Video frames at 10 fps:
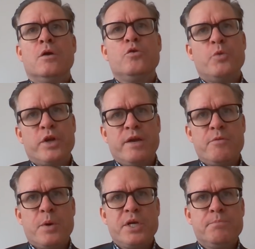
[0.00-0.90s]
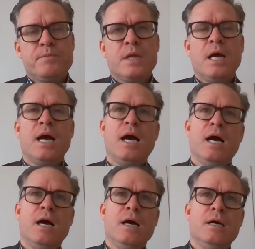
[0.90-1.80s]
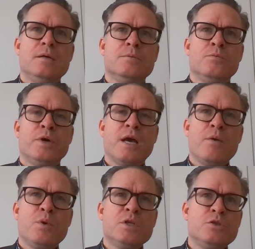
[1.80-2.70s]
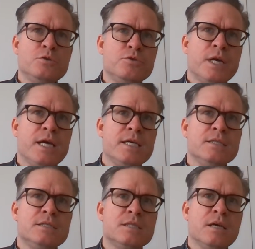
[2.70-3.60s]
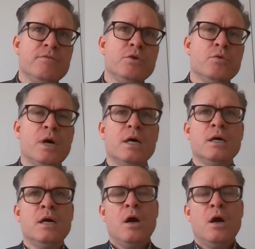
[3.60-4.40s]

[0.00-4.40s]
Good morning, everybody. What I will do today is give you an